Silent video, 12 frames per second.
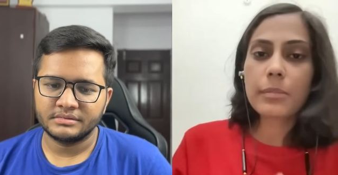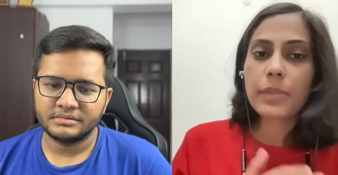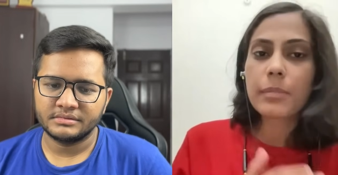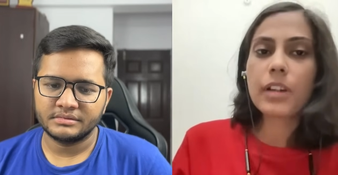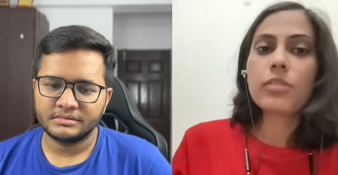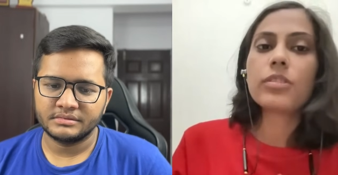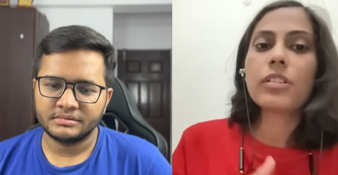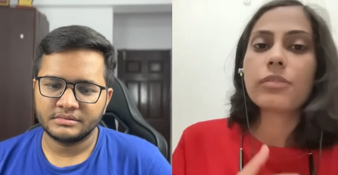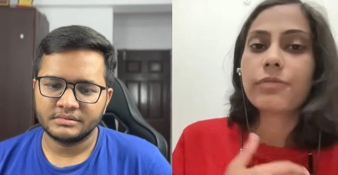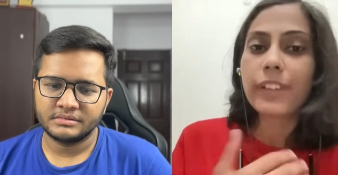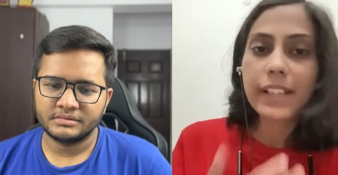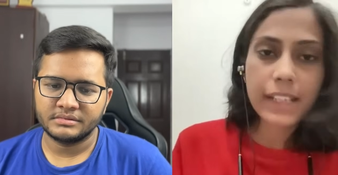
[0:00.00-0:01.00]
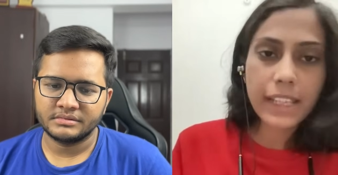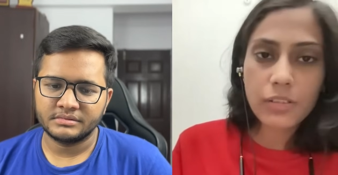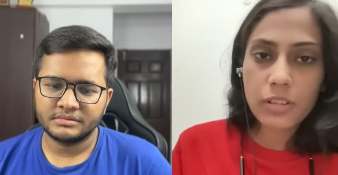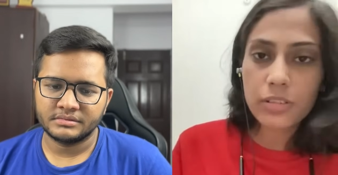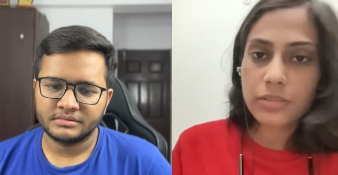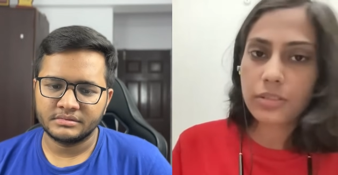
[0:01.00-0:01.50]
Speaker 1: some amount of
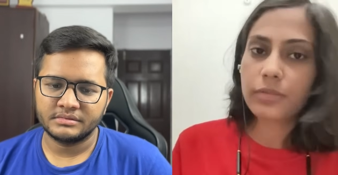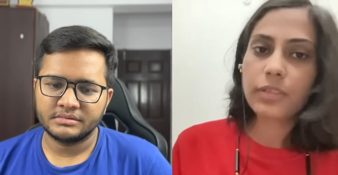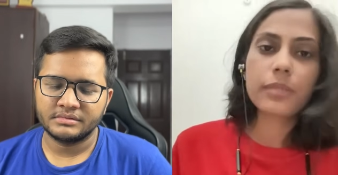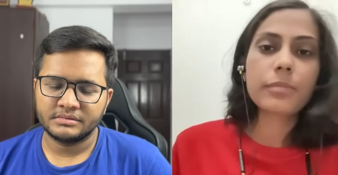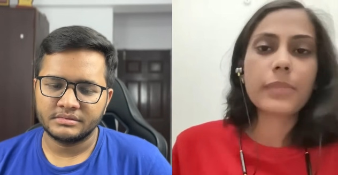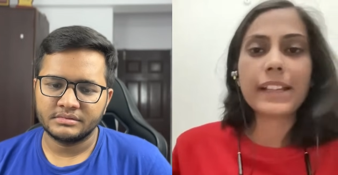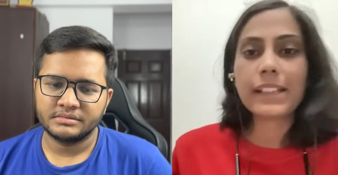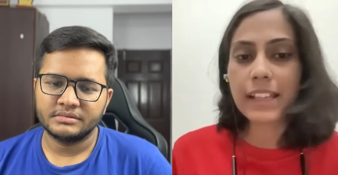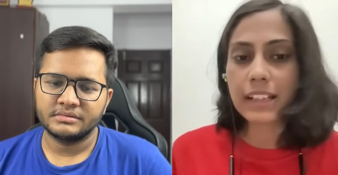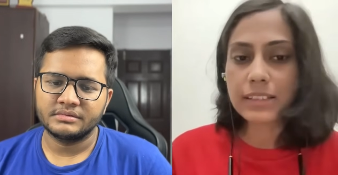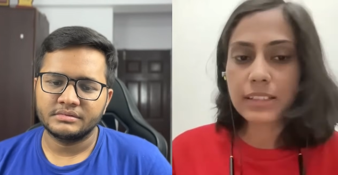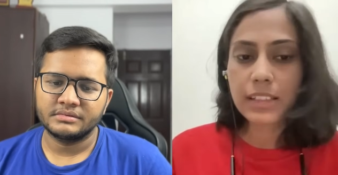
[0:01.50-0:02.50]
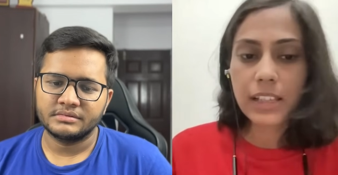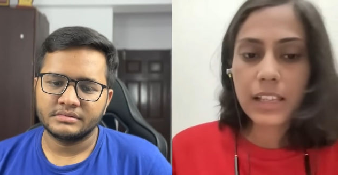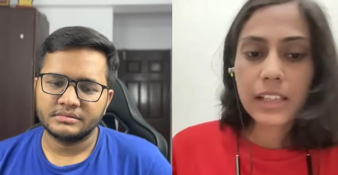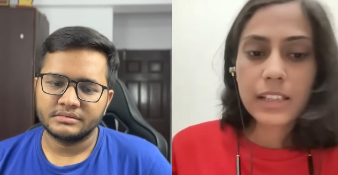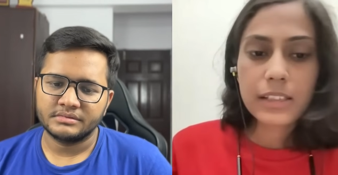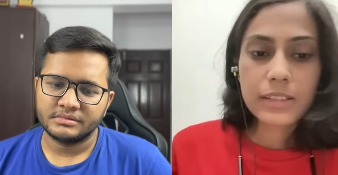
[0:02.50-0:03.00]
funding also from Mitacs
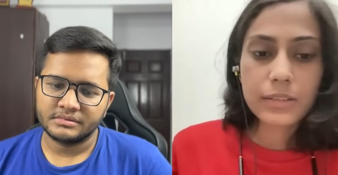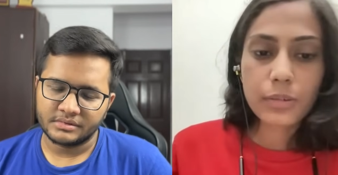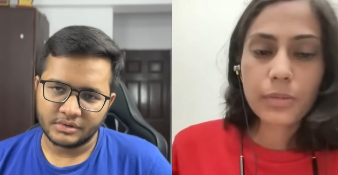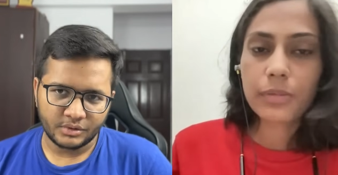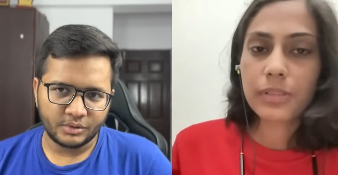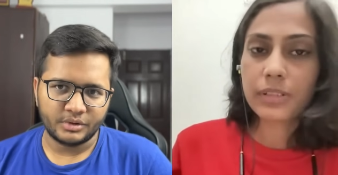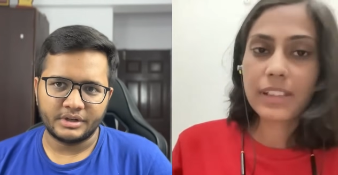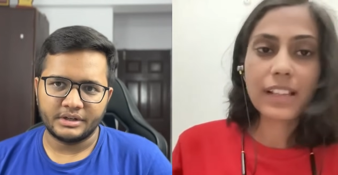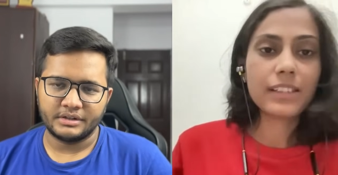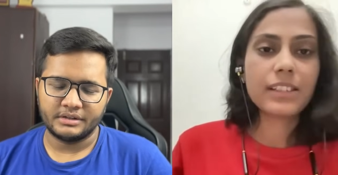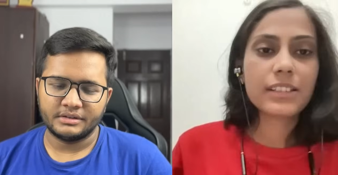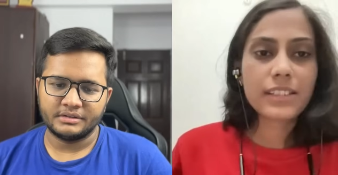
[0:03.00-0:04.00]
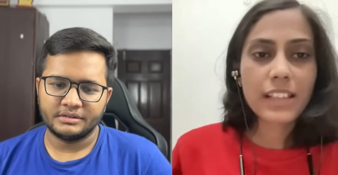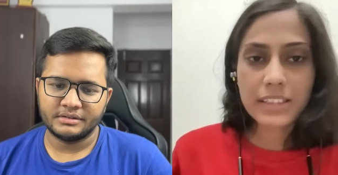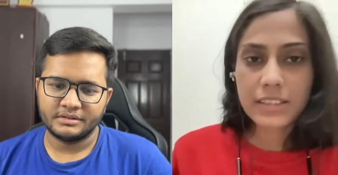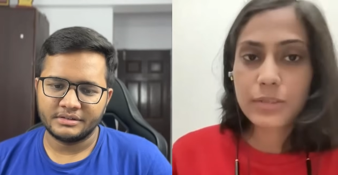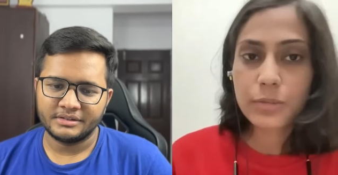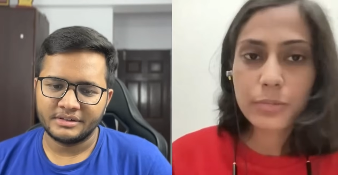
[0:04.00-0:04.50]
so hmm. yeah this
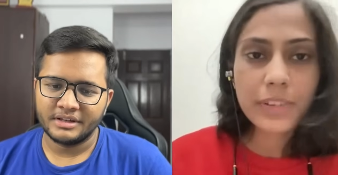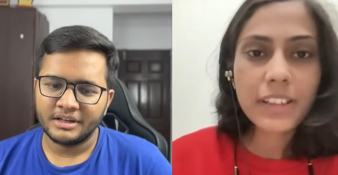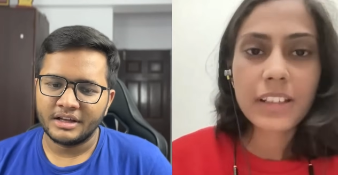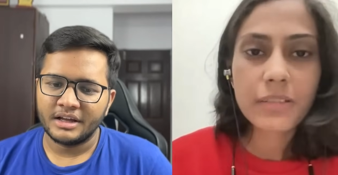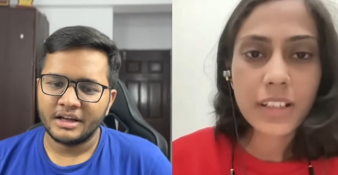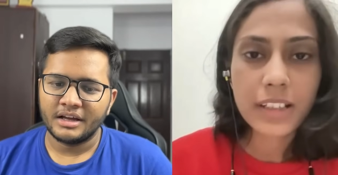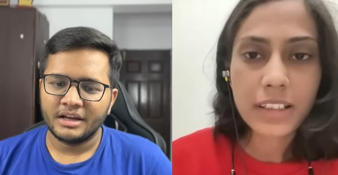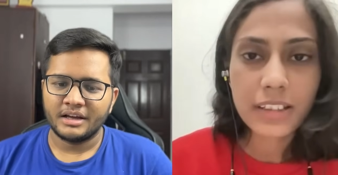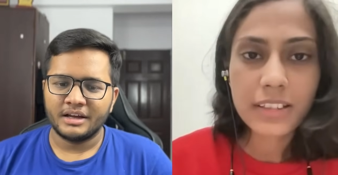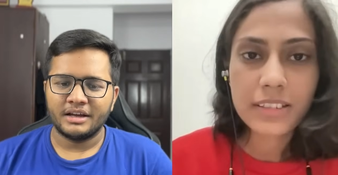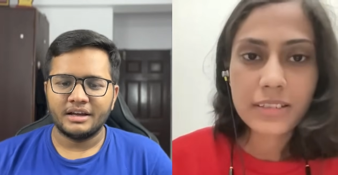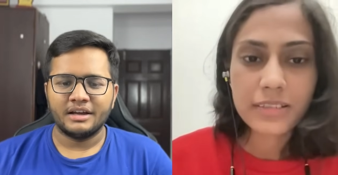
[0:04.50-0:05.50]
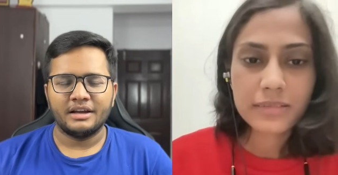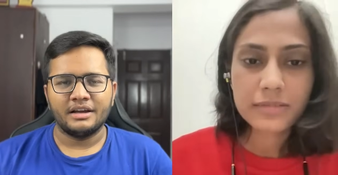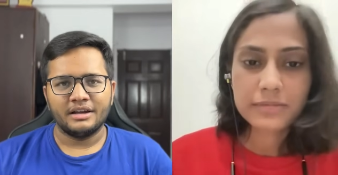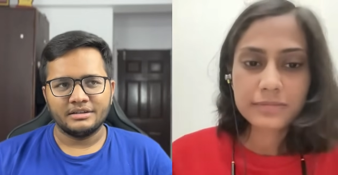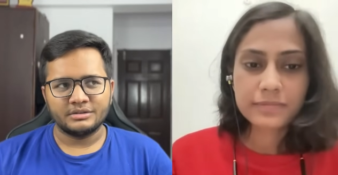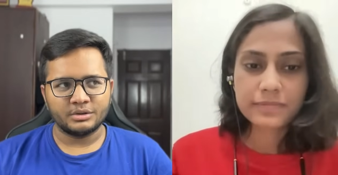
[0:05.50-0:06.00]
has too many advantages
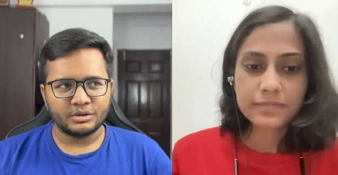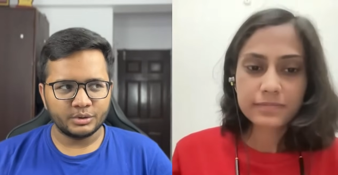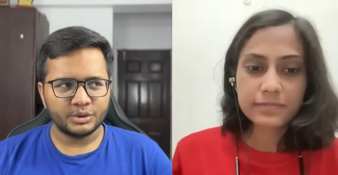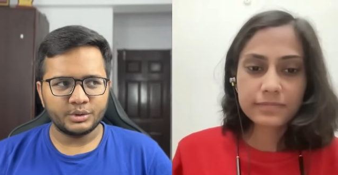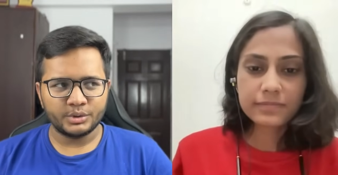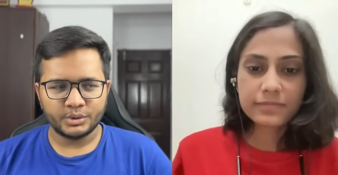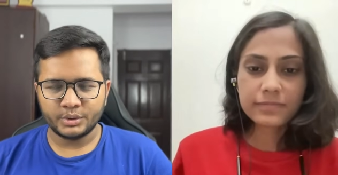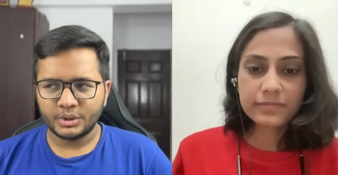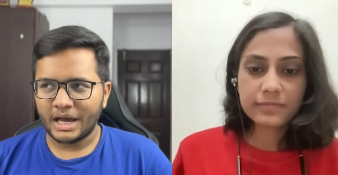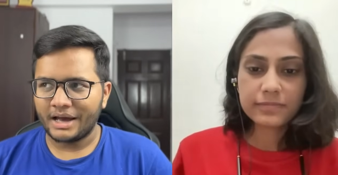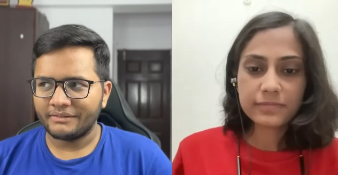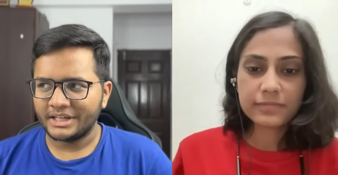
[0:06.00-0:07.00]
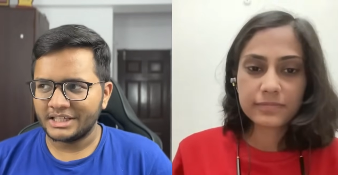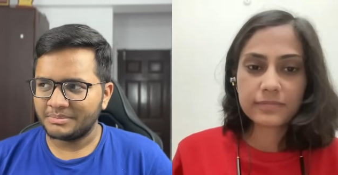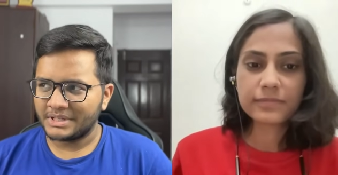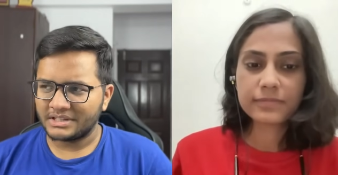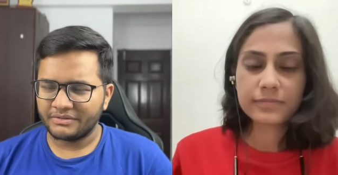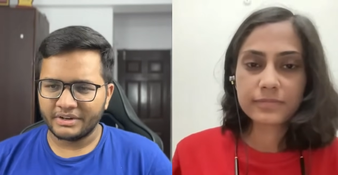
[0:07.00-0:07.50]
Speaker 2: so do you do you have any
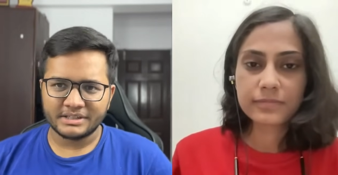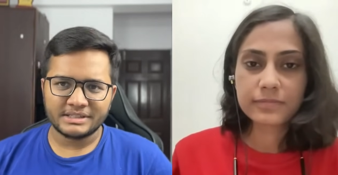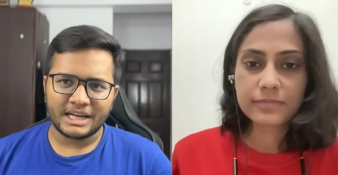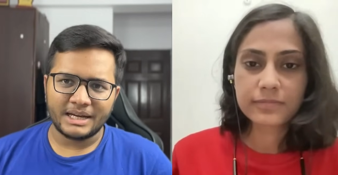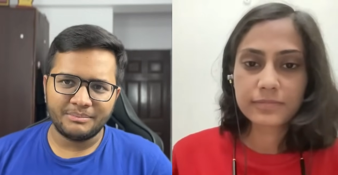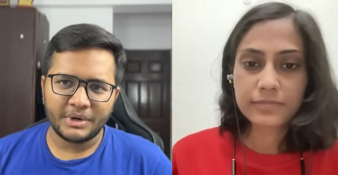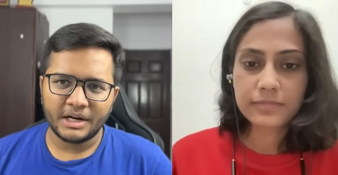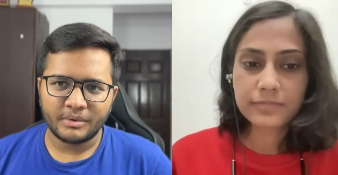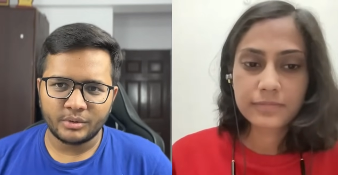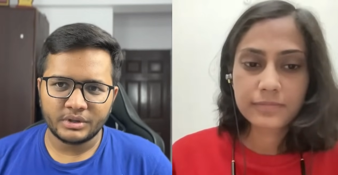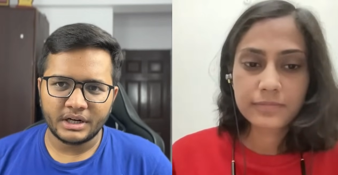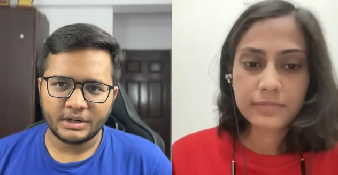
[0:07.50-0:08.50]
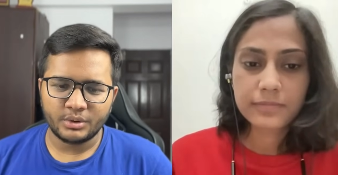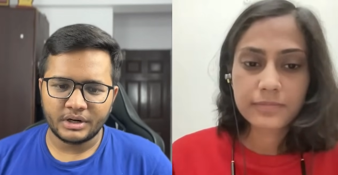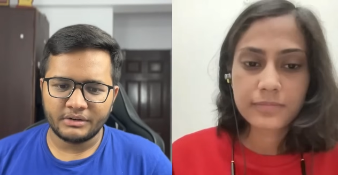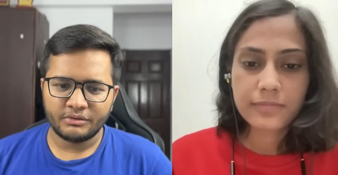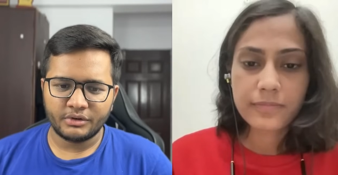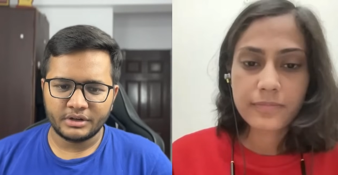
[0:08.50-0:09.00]
specific stipend amount that you
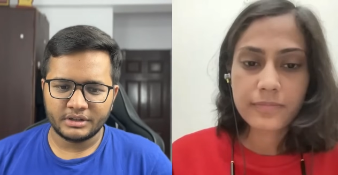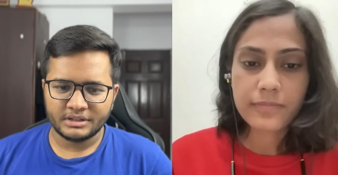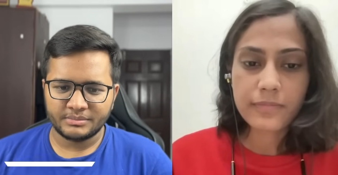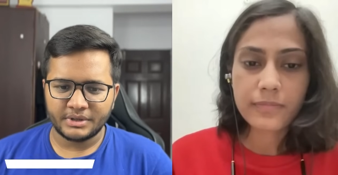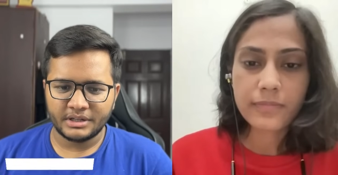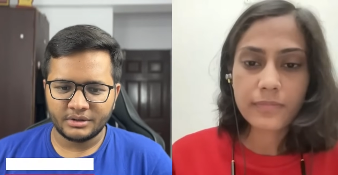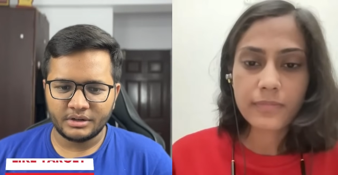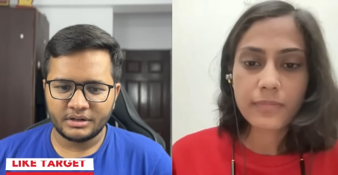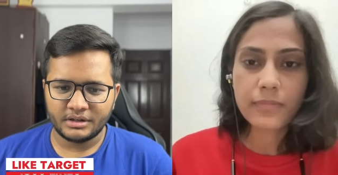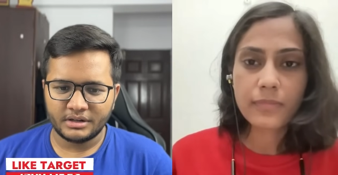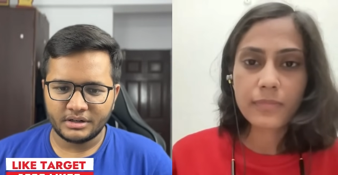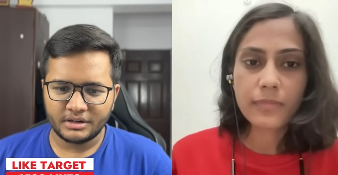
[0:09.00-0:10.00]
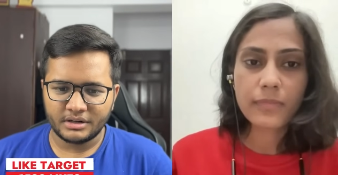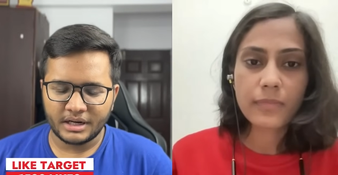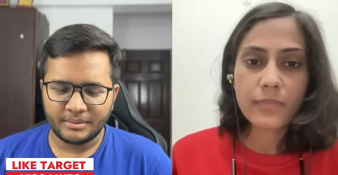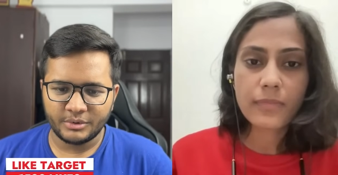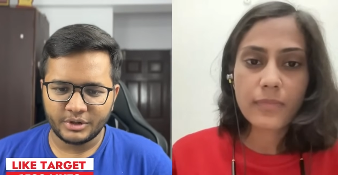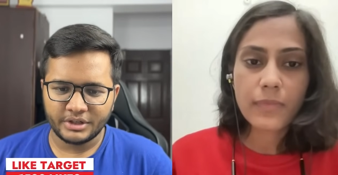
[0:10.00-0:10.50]
get for this particular uh,
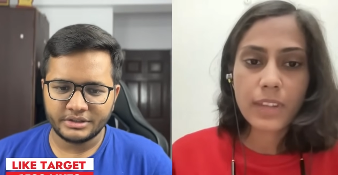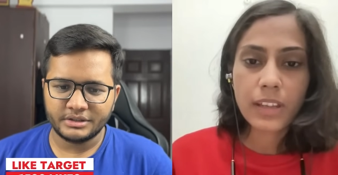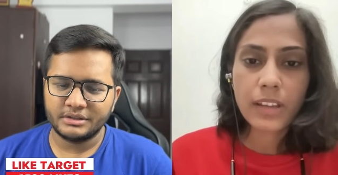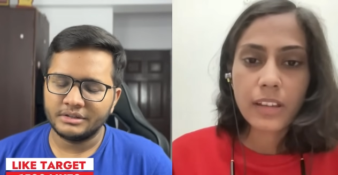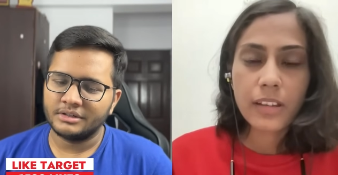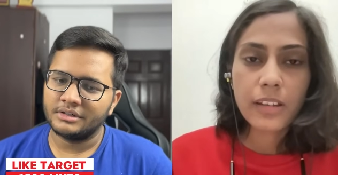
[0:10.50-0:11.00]
time duration